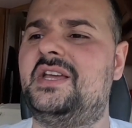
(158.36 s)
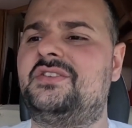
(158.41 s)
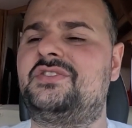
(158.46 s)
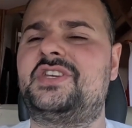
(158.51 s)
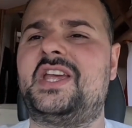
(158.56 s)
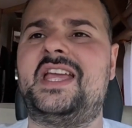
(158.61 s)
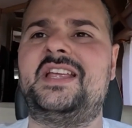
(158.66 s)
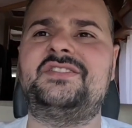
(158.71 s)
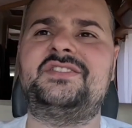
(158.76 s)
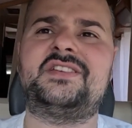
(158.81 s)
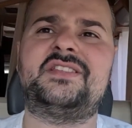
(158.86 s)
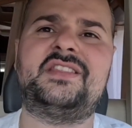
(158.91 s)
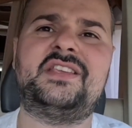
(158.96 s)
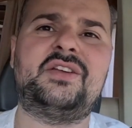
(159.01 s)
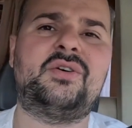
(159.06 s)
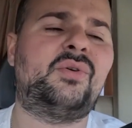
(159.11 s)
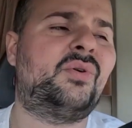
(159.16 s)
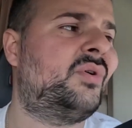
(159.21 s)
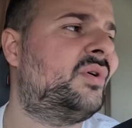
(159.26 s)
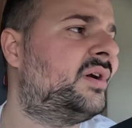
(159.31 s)
changing
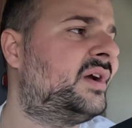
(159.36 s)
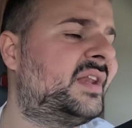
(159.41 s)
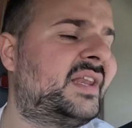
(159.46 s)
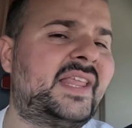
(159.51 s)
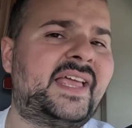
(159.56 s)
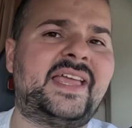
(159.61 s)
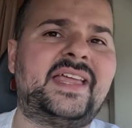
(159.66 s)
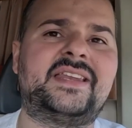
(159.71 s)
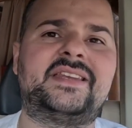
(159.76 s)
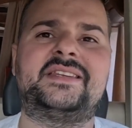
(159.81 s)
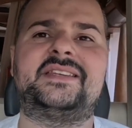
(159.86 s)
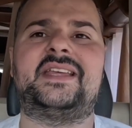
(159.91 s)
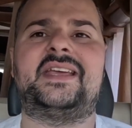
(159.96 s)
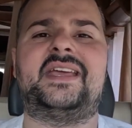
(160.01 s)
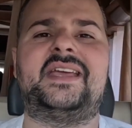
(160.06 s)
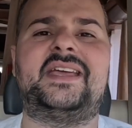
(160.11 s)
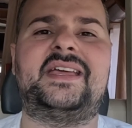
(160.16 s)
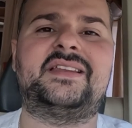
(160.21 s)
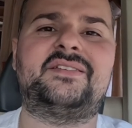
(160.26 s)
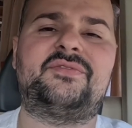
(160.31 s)
the oil
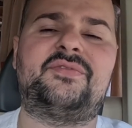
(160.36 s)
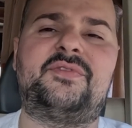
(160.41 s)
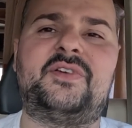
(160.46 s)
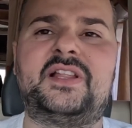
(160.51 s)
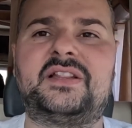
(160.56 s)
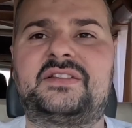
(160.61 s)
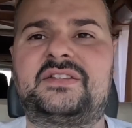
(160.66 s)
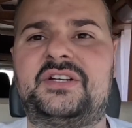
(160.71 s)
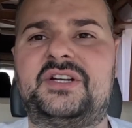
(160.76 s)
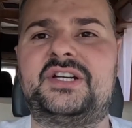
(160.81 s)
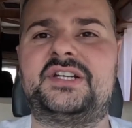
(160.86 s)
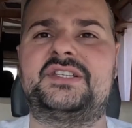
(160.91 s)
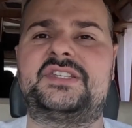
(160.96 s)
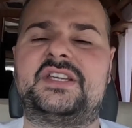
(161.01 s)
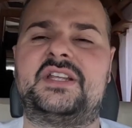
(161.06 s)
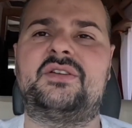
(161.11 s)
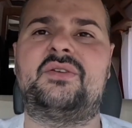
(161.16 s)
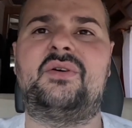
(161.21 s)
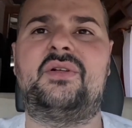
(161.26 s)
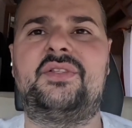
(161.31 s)
and
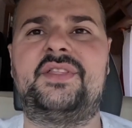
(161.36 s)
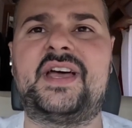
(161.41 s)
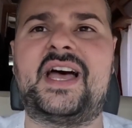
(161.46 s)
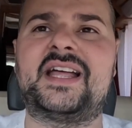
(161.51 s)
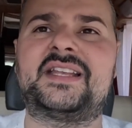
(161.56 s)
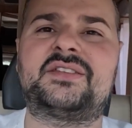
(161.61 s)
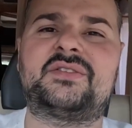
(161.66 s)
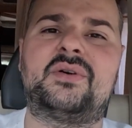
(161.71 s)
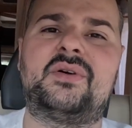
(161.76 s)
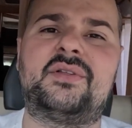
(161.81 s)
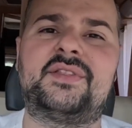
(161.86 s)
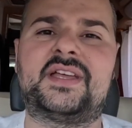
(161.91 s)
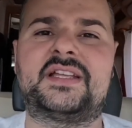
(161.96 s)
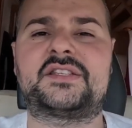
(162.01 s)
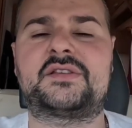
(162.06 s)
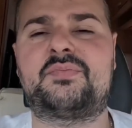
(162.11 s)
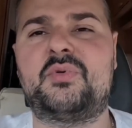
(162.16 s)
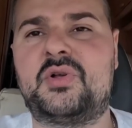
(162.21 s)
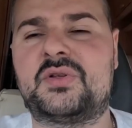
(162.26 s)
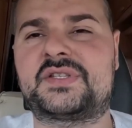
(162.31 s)
filters and all
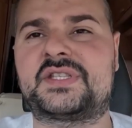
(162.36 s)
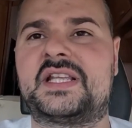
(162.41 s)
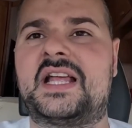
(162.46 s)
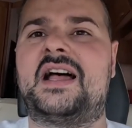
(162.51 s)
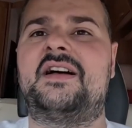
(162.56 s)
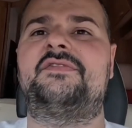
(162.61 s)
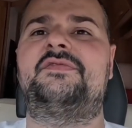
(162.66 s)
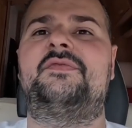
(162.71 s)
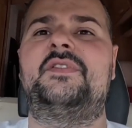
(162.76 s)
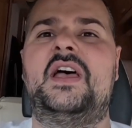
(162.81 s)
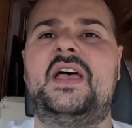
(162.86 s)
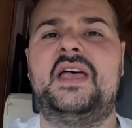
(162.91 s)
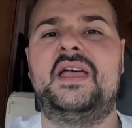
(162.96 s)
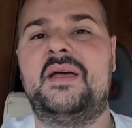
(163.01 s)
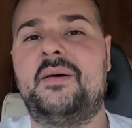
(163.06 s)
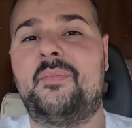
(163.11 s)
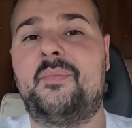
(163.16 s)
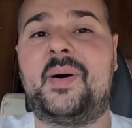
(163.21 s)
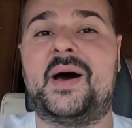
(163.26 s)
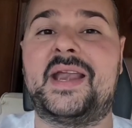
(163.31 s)
that small stuff.
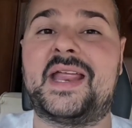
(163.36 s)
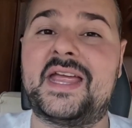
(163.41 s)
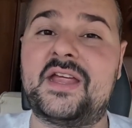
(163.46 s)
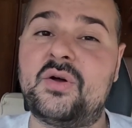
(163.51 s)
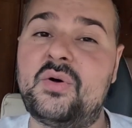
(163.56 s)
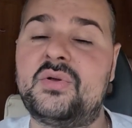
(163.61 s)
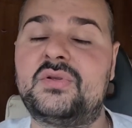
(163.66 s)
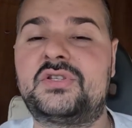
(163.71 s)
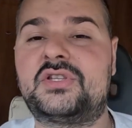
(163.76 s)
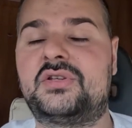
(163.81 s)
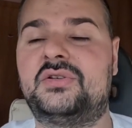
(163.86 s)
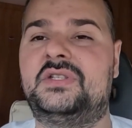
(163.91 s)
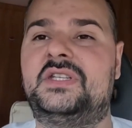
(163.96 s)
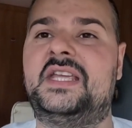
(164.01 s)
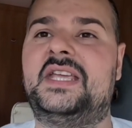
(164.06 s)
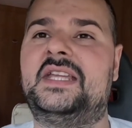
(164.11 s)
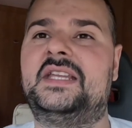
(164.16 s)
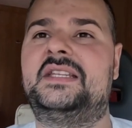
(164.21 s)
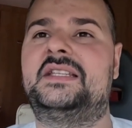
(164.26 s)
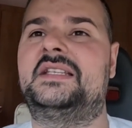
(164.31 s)
But I also
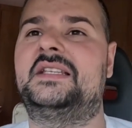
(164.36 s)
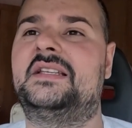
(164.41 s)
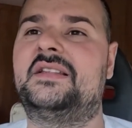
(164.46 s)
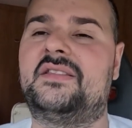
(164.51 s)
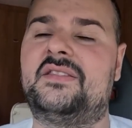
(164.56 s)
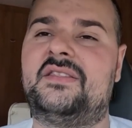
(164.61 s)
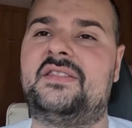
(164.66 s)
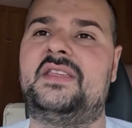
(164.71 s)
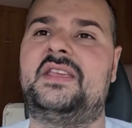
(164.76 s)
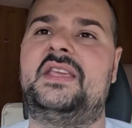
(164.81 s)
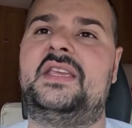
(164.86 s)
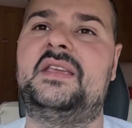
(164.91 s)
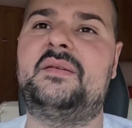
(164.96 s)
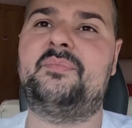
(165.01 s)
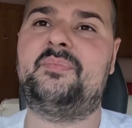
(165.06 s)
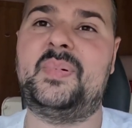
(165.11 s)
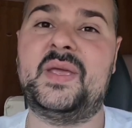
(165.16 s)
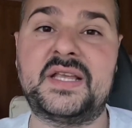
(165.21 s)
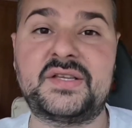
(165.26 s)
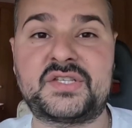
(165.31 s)
did the
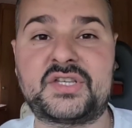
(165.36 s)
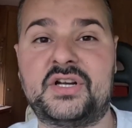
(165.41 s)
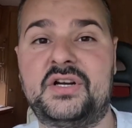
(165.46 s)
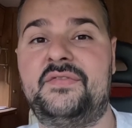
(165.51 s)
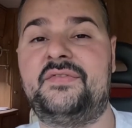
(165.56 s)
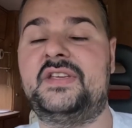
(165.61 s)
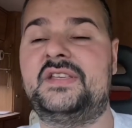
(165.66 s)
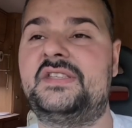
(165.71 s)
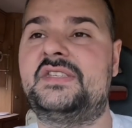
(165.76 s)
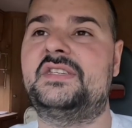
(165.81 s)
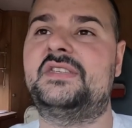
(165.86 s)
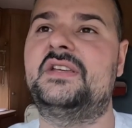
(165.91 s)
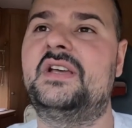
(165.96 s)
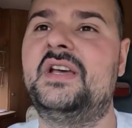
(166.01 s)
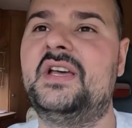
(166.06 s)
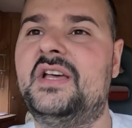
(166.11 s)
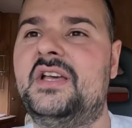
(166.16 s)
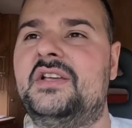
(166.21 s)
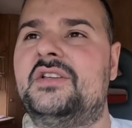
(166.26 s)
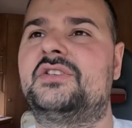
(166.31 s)
big service.
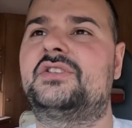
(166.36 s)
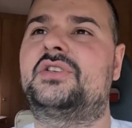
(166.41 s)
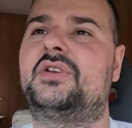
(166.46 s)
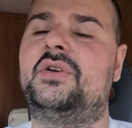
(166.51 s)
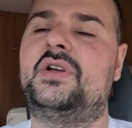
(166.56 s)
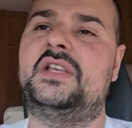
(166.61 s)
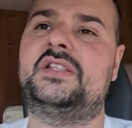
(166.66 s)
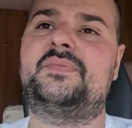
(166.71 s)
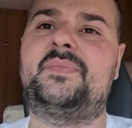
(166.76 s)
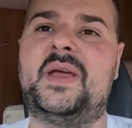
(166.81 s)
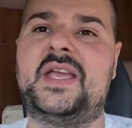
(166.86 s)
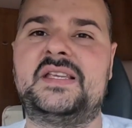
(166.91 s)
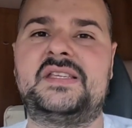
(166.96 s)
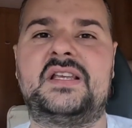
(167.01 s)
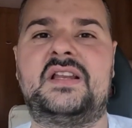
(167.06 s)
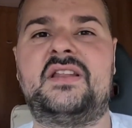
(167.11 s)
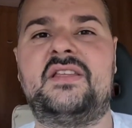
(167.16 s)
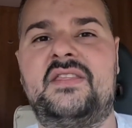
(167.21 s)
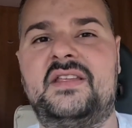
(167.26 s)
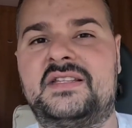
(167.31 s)
So it's
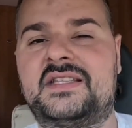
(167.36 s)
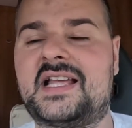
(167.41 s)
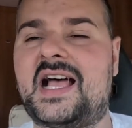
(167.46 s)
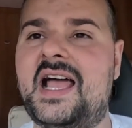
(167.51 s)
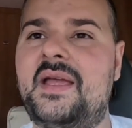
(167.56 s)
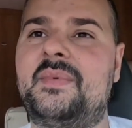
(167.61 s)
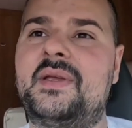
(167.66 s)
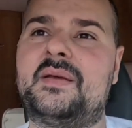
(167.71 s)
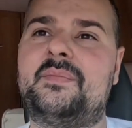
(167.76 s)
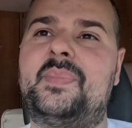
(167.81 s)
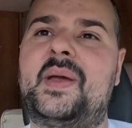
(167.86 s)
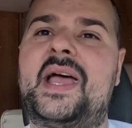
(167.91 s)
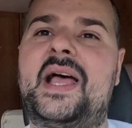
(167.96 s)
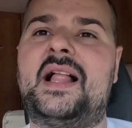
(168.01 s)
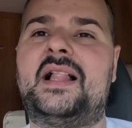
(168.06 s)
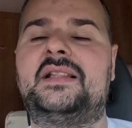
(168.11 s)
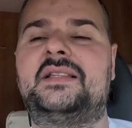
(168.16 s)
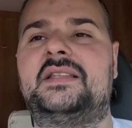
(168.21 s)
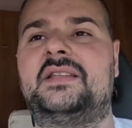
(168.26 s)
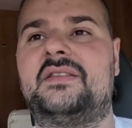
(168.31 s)
basically the timing
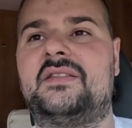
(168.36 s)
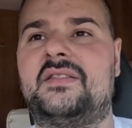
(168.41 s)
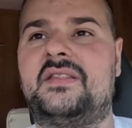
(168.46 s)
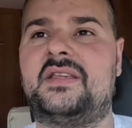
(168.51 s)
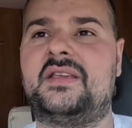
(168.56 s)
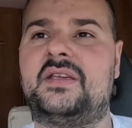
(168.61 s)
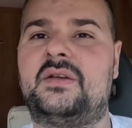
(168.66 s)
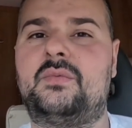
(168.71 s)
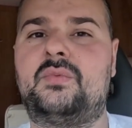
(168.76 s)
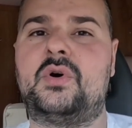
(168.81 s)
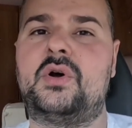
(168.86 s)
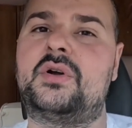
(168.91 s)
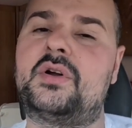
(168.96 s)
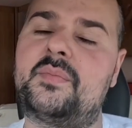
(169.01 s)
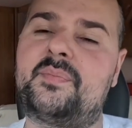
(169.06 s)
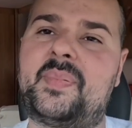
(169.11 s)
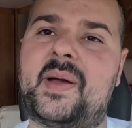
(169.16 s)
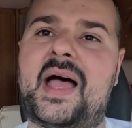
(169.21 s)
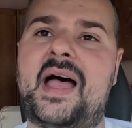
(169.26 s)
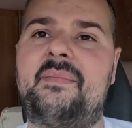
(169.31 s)
belt, the
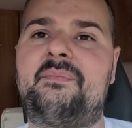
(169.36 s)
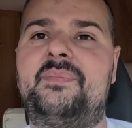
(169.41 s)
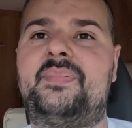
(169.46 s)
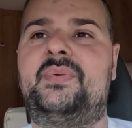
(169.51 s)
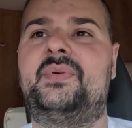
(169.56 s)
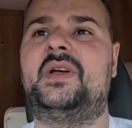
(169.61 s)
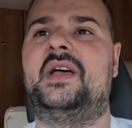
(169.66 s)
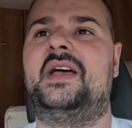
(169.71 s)
water pump,